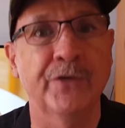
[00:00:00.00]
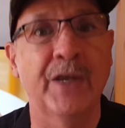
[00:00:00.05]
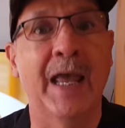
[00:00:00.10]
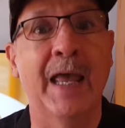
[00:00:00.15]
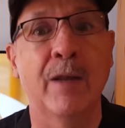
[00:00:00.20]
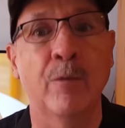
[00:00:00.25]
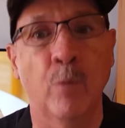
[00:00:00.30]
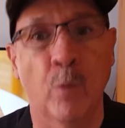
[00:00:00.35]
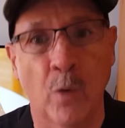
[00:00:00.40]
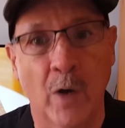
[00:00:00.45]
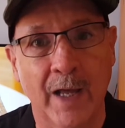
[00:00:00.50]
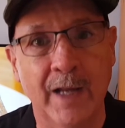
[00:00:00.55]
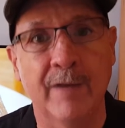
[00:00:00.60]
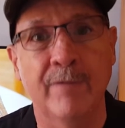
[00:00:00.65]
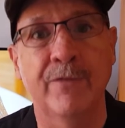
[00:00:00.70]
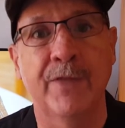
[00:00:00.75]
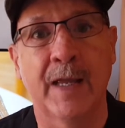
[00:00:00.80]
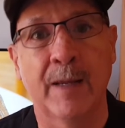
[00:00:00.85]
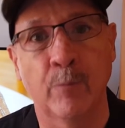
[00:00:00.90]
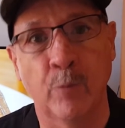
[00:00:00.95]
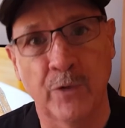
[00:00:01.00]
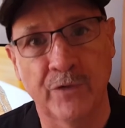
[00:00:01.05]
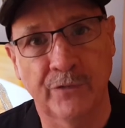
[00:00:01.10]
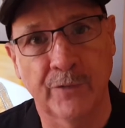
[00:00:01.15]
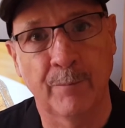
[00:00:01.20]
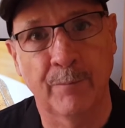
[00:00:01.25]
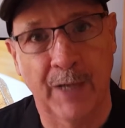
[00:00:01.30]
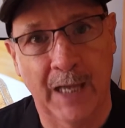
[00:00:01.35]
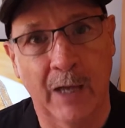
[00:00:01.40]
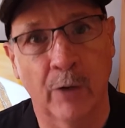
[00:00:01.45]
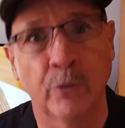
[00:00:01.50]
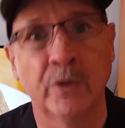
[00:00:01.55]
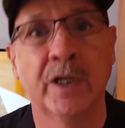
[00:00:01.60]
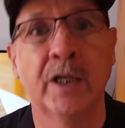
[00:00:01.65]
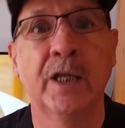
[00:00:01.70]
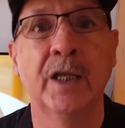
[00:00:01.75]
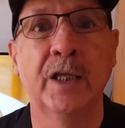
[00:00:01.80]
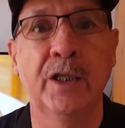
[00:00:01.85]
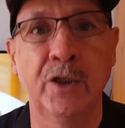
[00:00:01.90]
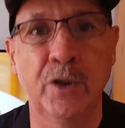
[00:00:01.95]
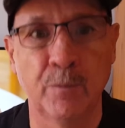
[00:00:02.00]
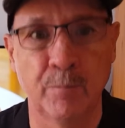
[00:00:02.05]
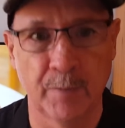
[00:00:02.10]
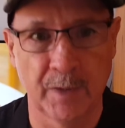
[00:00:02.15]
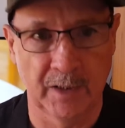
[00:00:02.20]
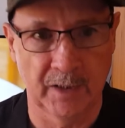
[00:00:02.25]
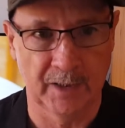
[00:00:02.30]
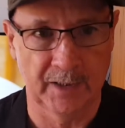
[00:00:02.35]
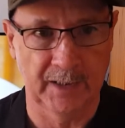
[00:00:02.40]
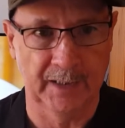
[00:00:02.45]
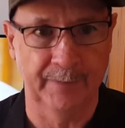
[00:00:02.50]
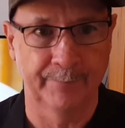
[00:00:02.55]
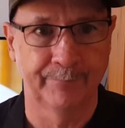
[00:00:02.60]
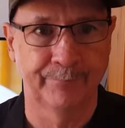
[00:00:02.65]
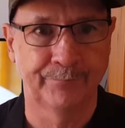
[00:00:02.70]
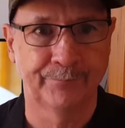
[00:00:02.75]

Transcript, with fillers: and one of them was about humility.